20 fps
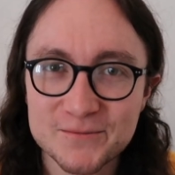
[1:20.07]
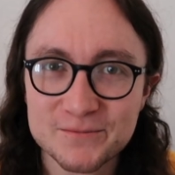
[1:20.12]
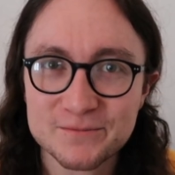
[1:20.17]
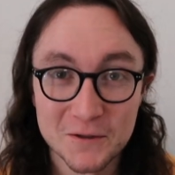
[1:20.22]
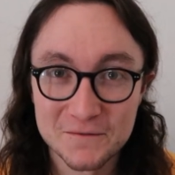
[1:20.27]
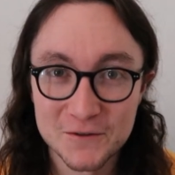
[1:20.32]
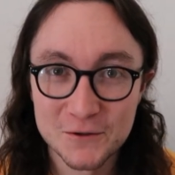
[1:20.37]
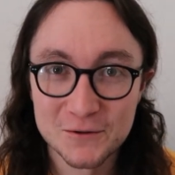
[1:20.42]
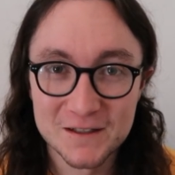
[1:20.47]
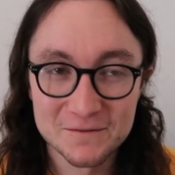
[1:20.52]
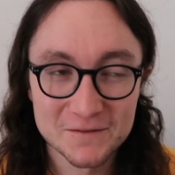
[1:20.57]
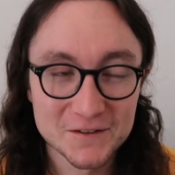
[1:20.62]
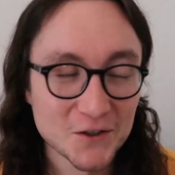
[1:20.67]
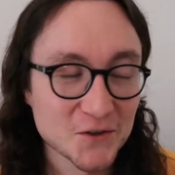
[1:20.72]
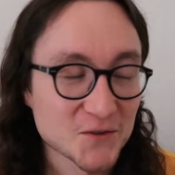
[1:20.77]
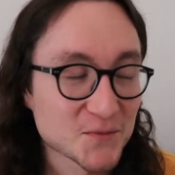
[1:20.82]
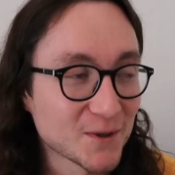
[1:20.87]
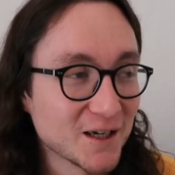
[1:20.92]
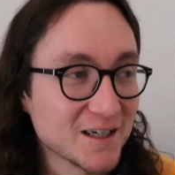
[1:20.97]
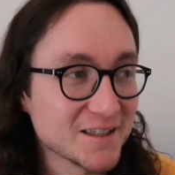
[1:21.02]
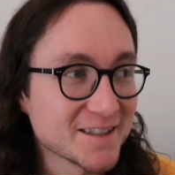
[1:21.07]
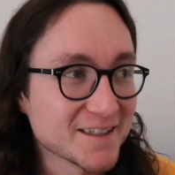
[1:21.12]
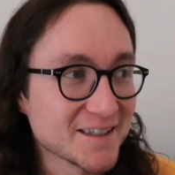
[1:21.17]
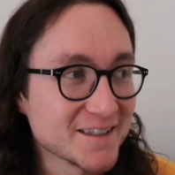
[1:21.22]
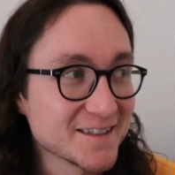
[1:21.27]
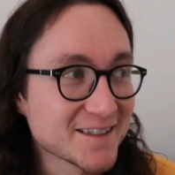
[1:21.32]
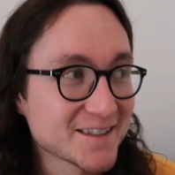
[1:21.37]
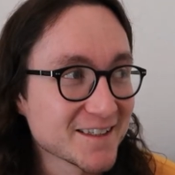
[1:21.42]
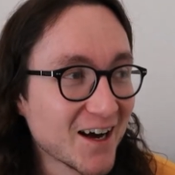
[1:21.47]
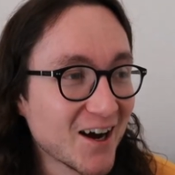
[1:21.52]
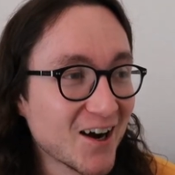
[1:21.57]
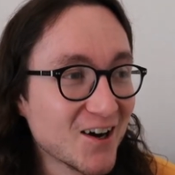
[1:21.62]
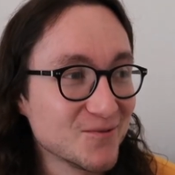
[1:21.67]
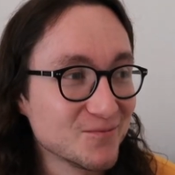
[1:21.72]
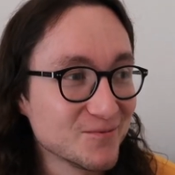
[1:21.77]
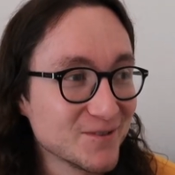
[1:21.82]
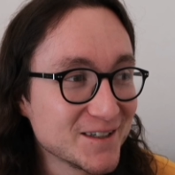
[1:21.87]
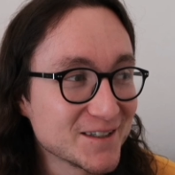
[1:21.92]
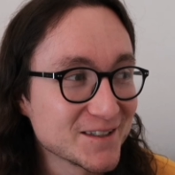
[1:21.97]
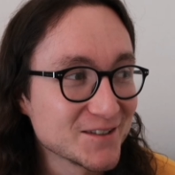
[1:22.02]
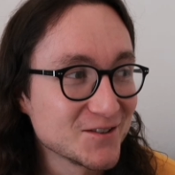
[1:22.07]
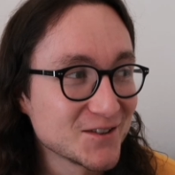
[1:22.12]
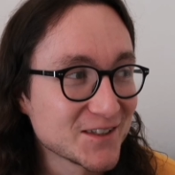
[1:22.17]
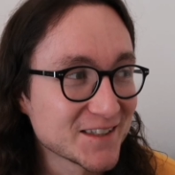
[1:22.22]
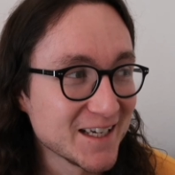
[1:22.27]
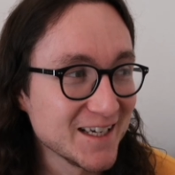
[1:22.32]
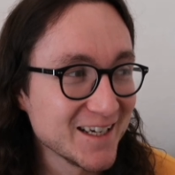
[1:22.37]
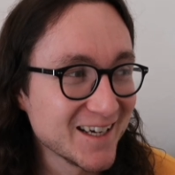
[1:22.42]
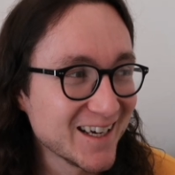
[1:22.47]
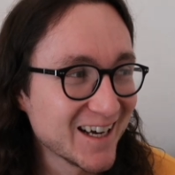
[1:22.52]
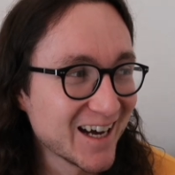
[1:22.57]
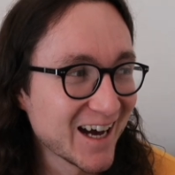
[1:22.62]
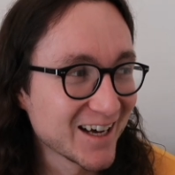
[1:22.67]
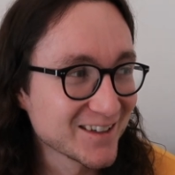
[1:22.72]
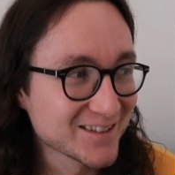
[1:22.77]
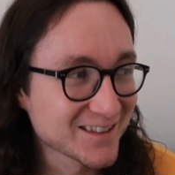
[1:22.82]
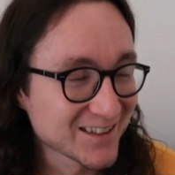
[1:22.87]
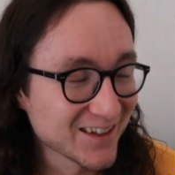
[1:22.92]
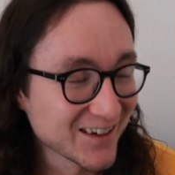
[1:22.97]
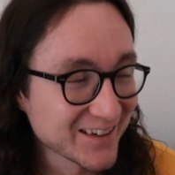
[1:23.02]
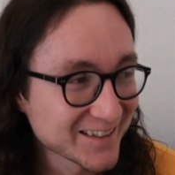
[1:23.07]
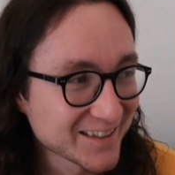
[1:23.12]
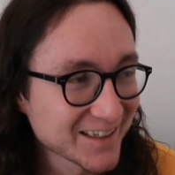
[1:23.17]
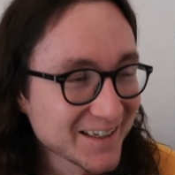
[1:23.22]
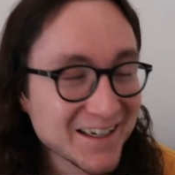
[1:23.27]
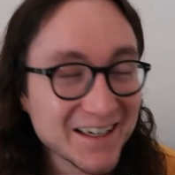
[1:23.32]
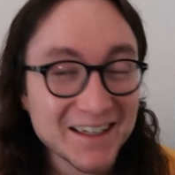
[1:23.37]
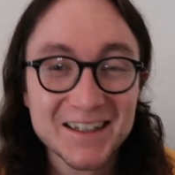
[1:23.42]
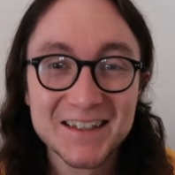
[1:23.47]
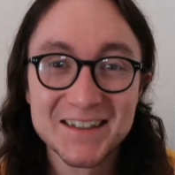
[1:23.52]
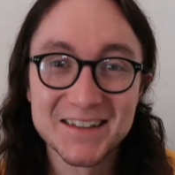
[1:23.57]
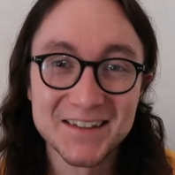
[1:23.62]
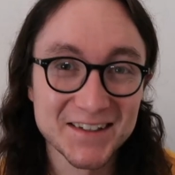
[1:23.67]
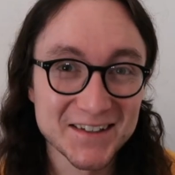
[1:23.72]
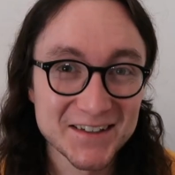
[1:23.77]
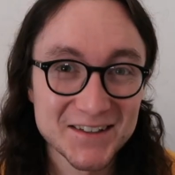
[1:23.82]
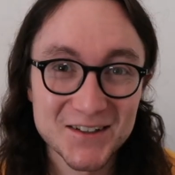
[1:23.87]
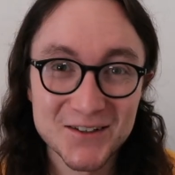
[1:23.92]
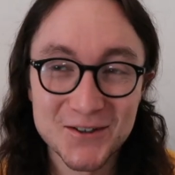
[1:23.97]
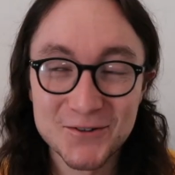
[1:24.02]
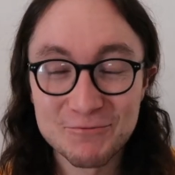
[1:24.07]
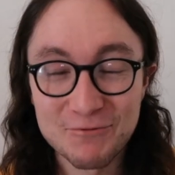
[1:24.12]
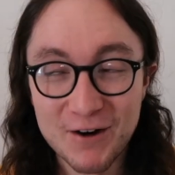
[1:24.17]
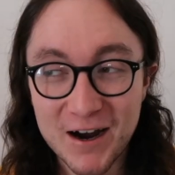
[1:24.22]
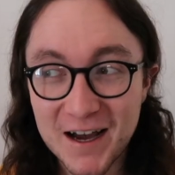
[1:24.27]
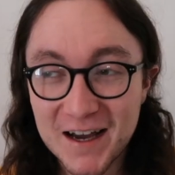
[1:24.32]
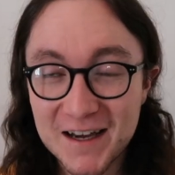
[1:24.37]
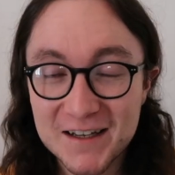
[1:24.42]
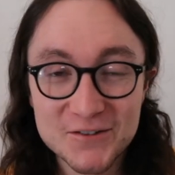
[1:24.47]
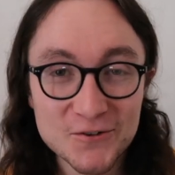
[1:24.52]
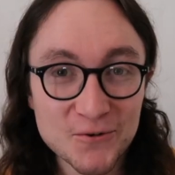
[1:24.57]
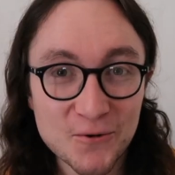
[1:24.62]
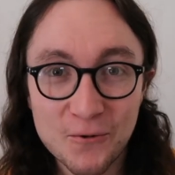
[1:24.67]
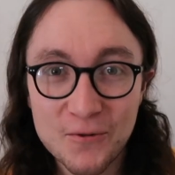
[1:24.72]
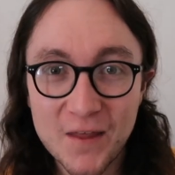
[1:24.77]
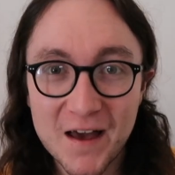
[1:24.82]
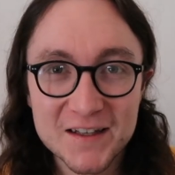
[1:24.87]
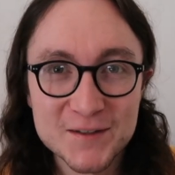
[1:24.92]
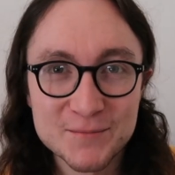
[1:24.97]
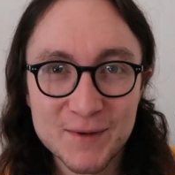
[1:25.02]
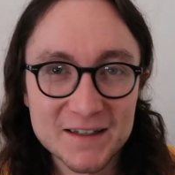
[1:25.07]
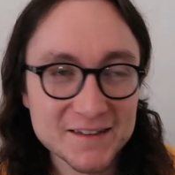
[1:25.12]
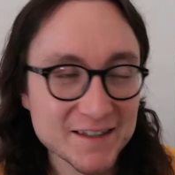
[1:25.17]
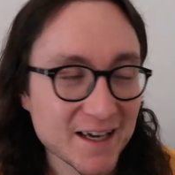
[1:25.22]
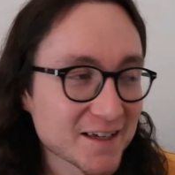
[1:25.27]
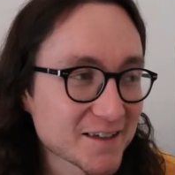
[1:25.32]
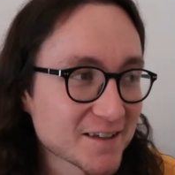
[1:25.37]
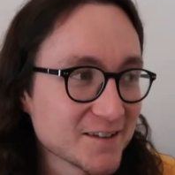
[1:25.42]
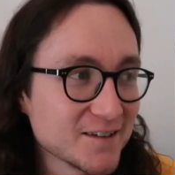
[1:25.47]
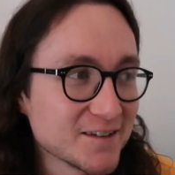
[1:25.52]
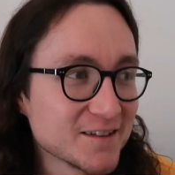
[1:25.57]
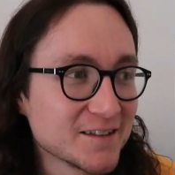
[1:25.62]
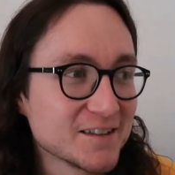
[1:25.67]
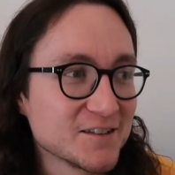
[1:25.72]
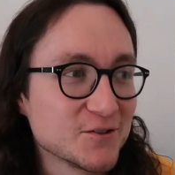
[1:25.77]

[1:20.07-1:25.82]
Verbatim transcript: Probably if you live in those places, um, you see it as like neither rare nor that spectacular.